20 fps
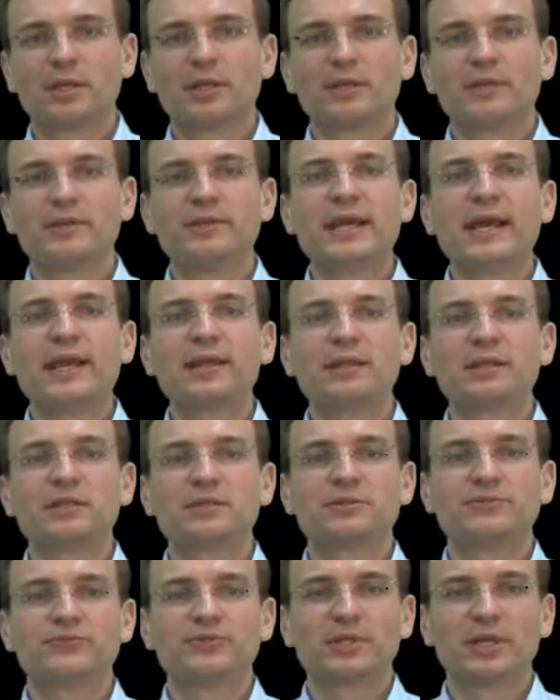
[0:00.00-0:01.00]
The
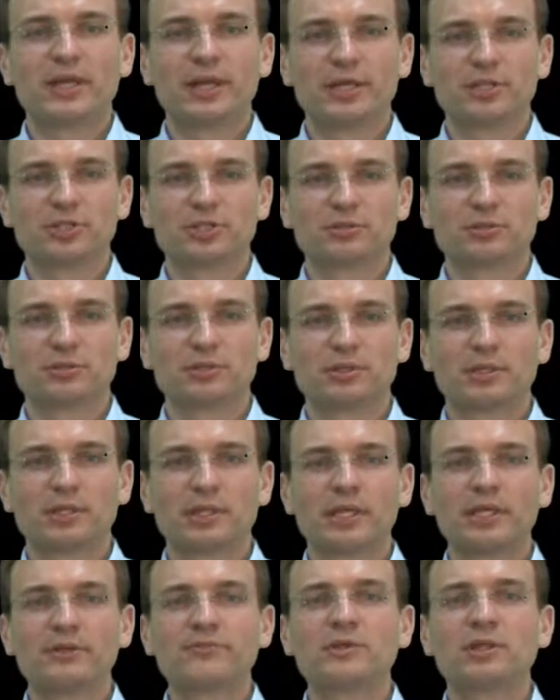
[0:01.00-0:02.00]
identification,
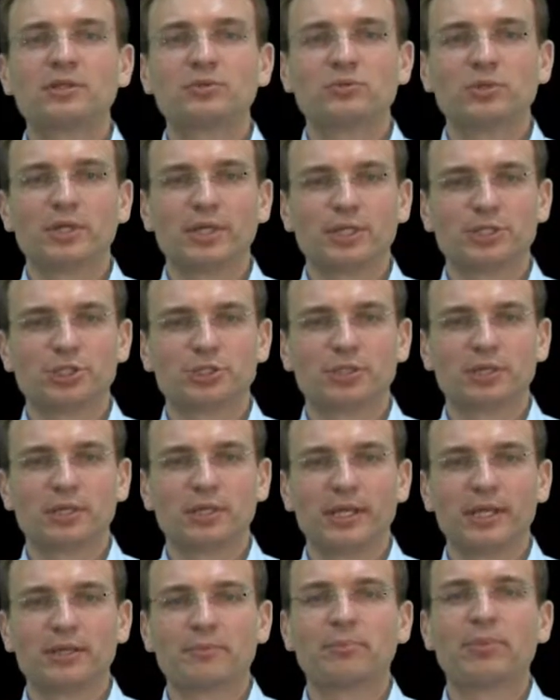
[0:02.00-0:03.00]
evaluation,
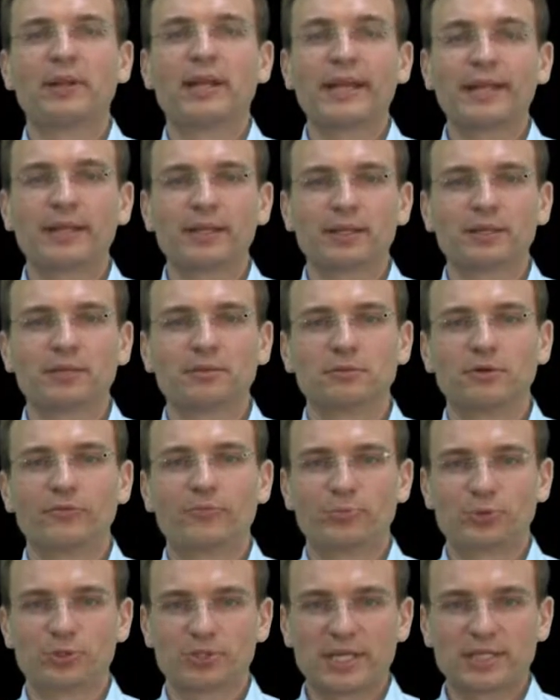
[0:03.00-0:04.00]
and planning of
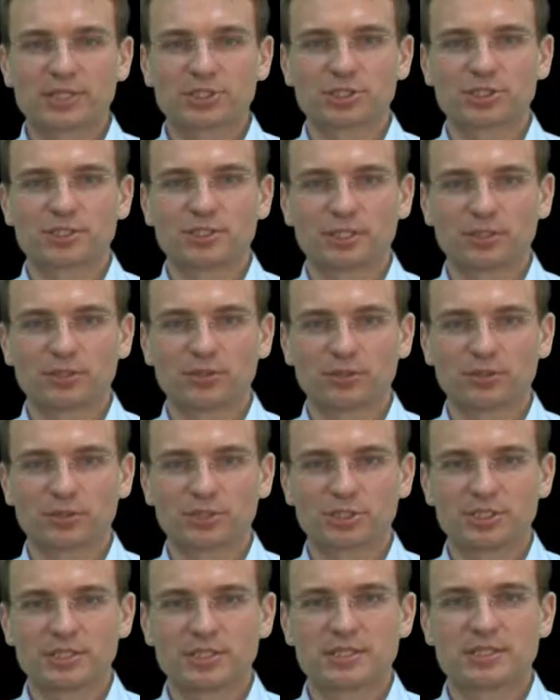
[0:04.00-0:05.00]
production
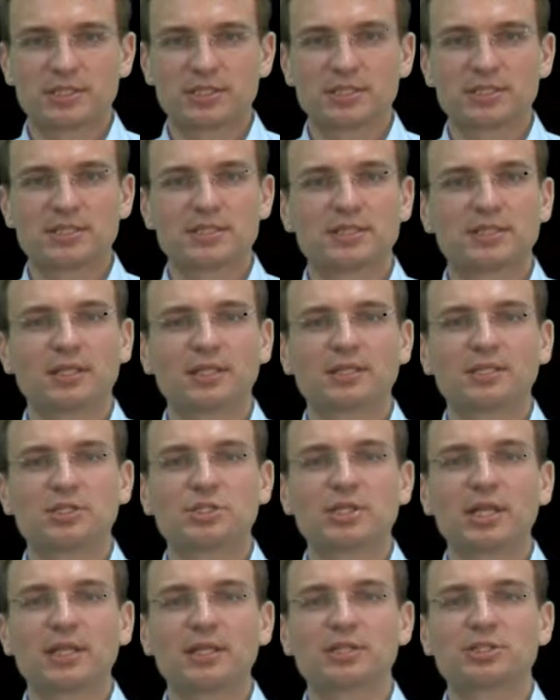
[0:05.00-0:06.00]
technologies is still a
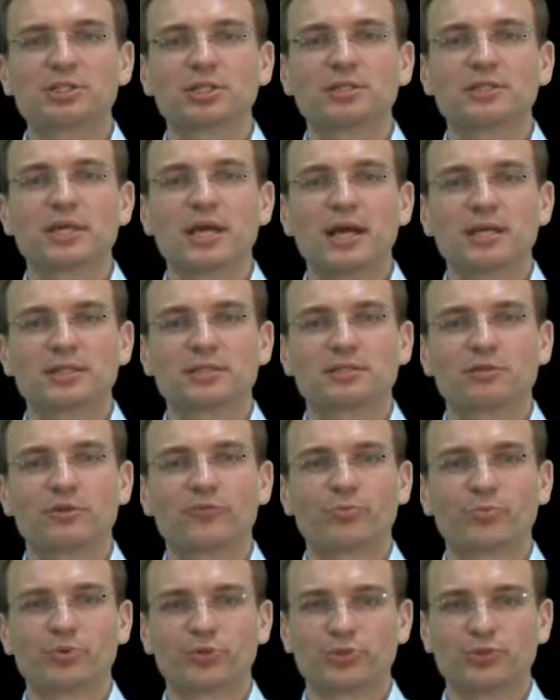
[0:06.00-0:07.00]
challenging task of
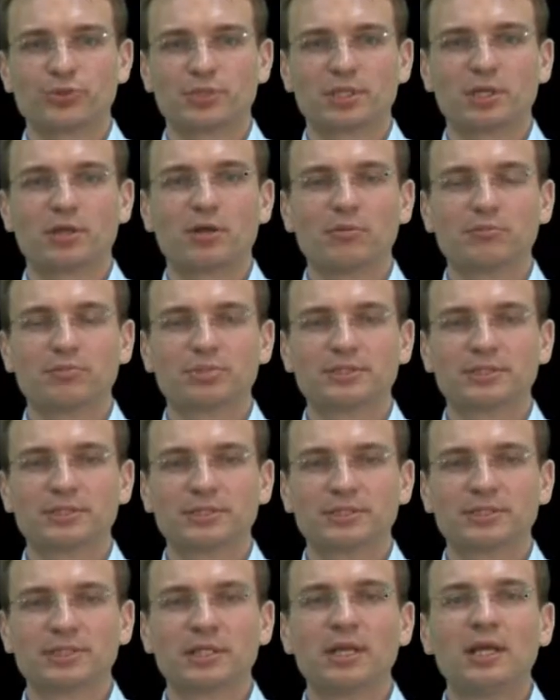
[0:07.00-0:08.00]
producing
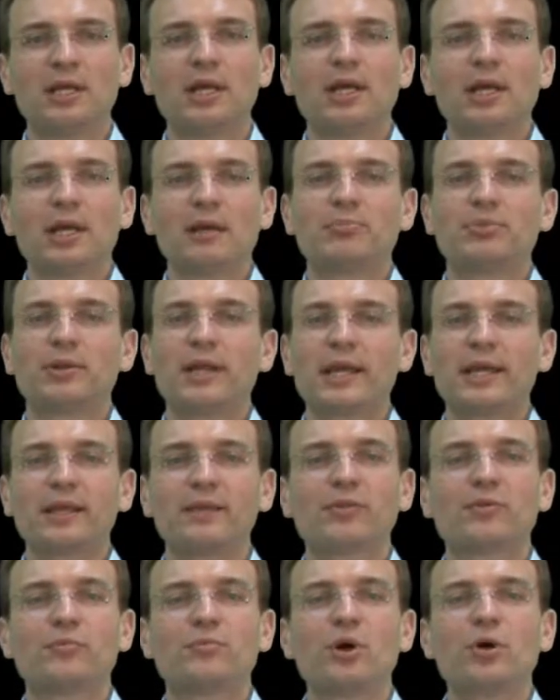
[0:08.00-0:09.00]
companies. Applying
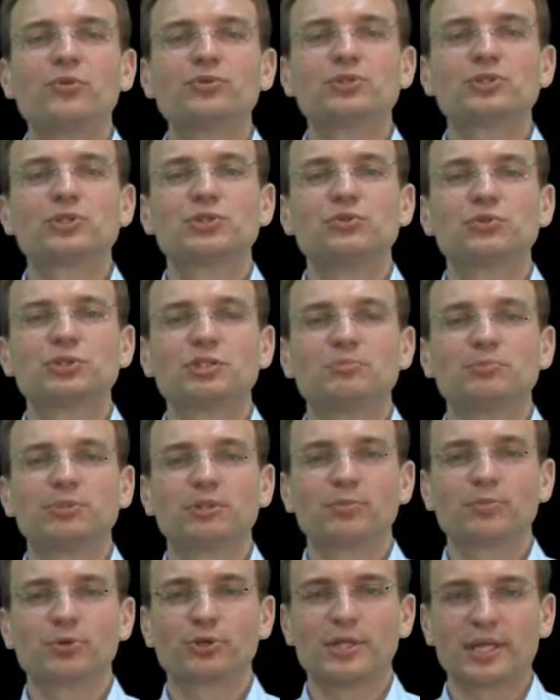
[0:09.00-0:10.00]
the most suitable
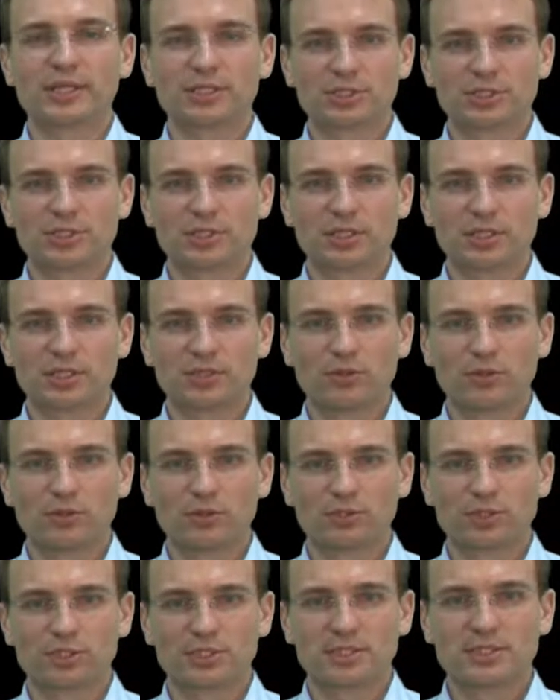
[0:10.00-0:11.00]
production
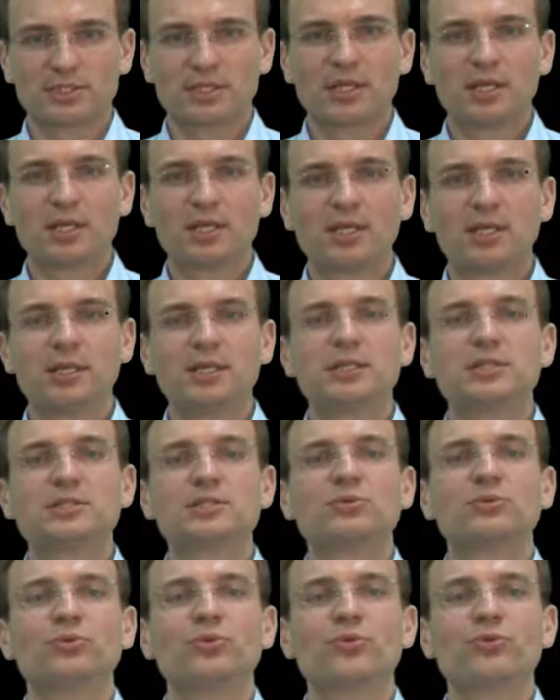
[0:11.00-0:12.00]
technologies leads
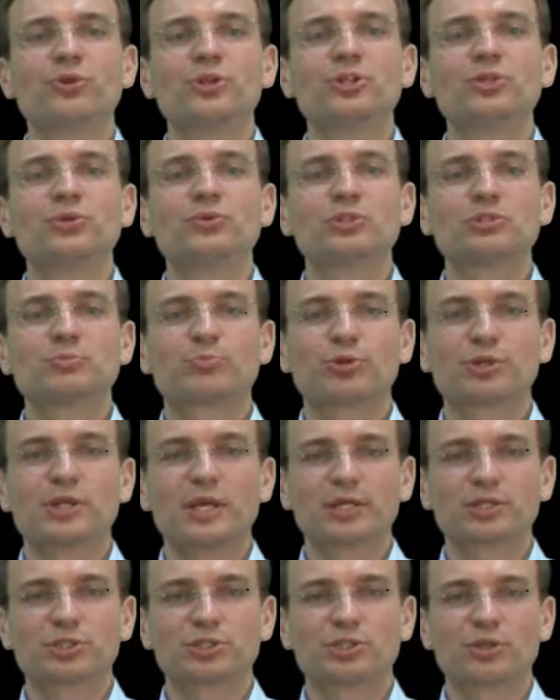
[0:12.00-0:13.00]
to reduced
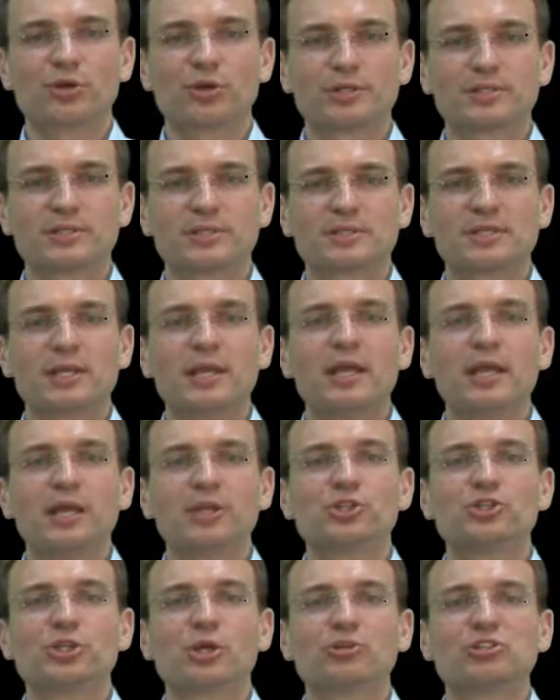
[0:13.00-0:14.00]
production costs and
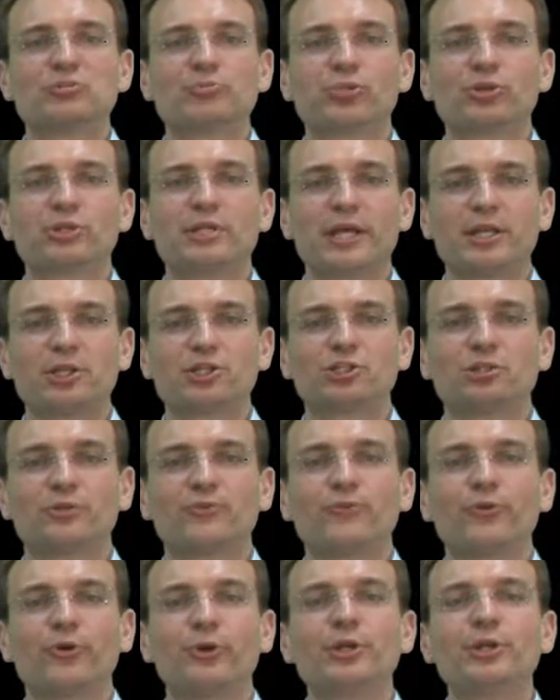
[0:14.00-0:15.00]
shows potential
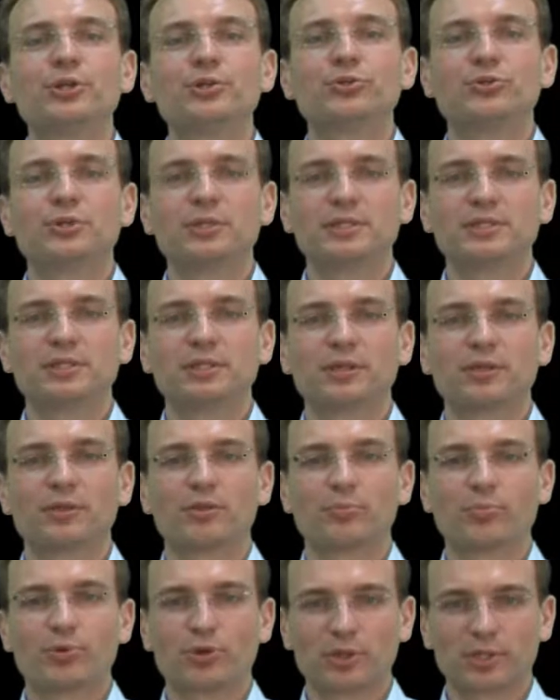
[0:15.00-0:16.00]
for increasing the
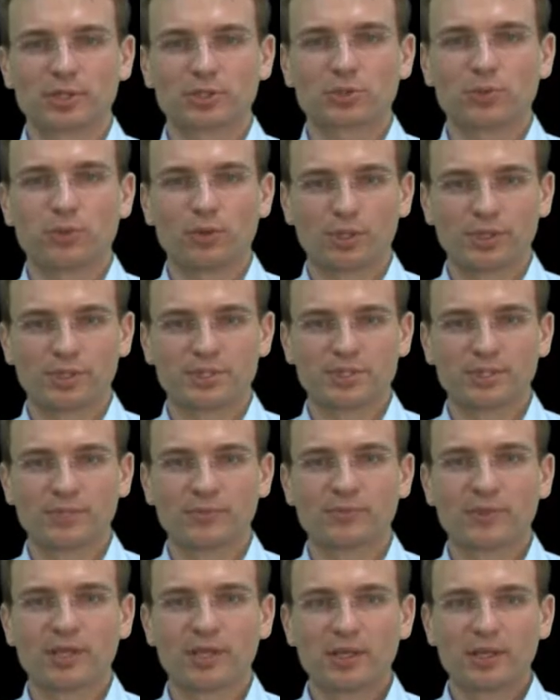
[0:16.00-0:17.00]
product quality.
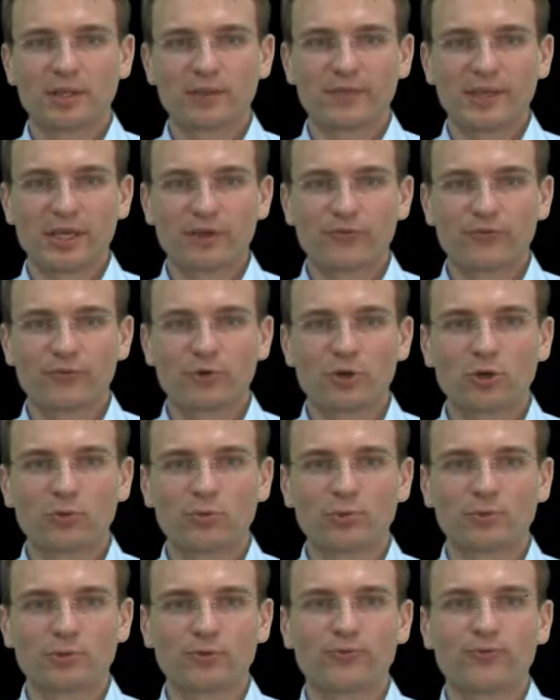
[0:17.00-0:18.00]
Therefore, we
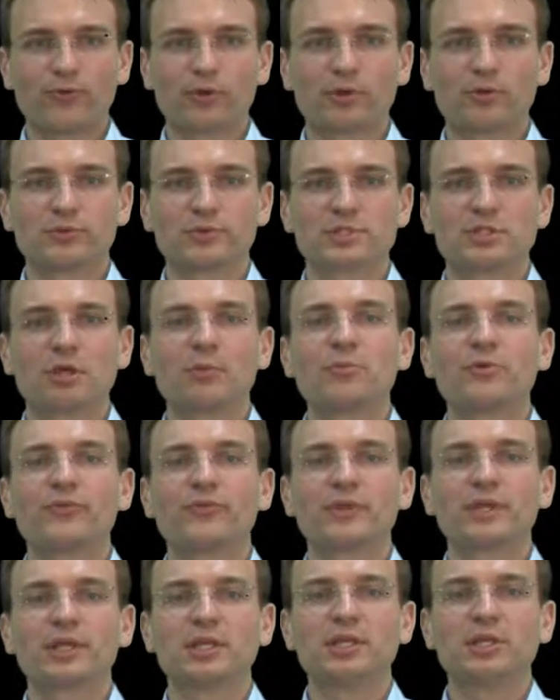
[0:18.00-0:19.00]
will follow some of
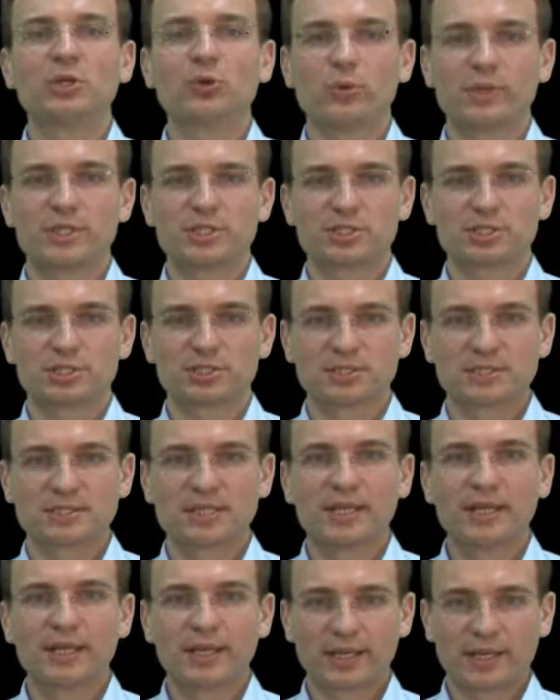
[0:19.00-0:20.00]
the key questions
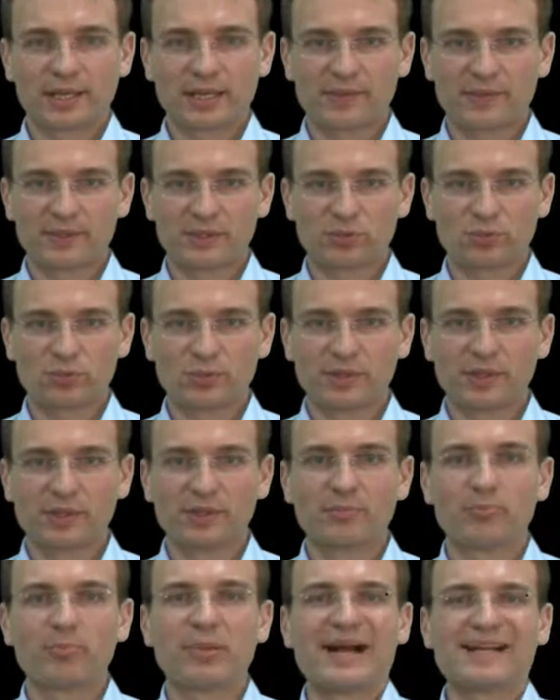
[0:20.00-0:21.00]
gathered within the
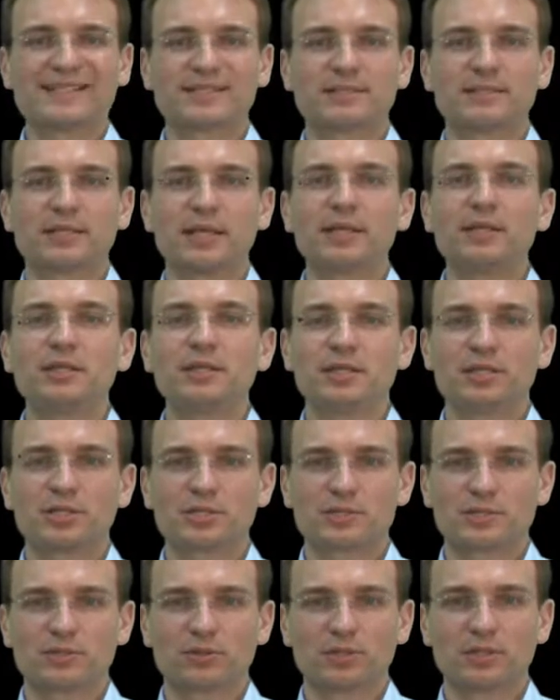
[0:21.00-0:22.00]
past 10
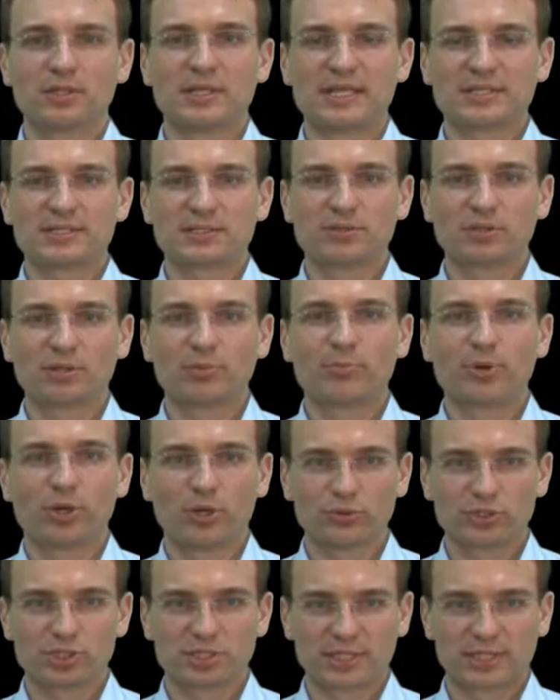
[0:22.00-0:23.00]
years on industrial
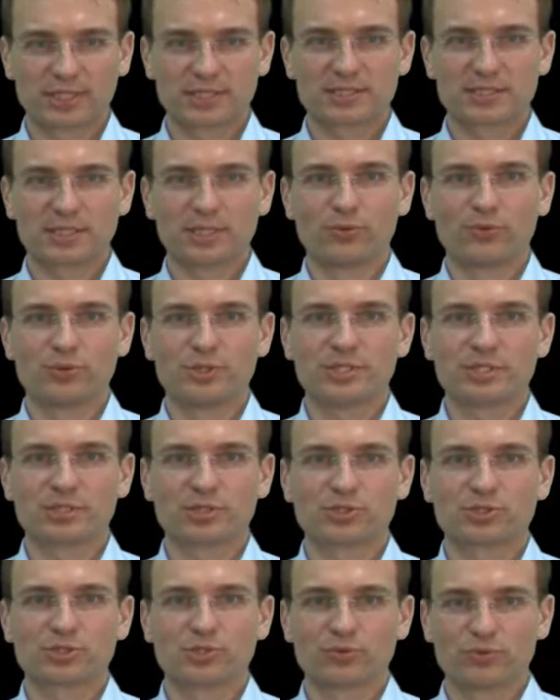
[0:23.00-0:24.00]
projects and
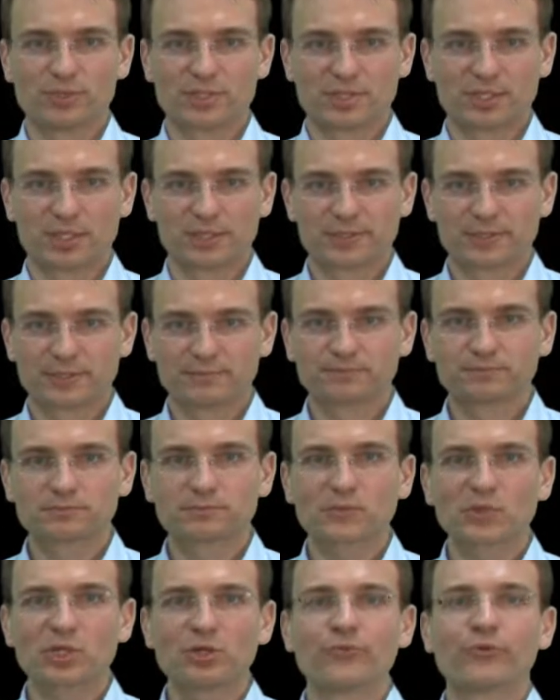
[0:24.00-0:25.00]
research results.
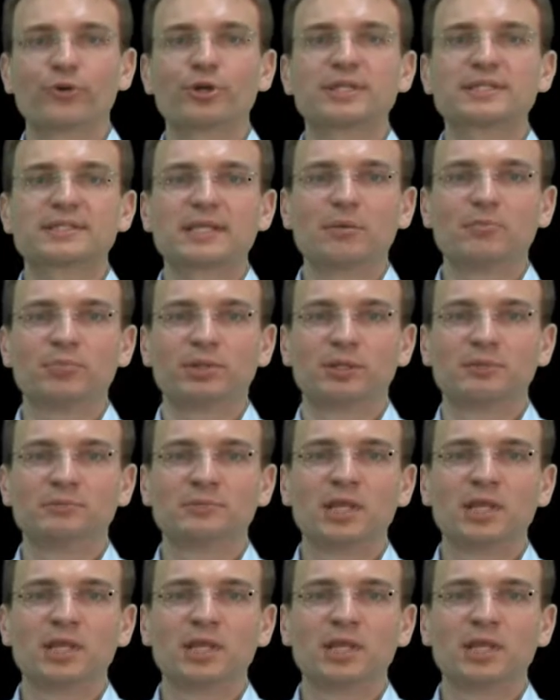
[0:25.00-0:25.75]
For example,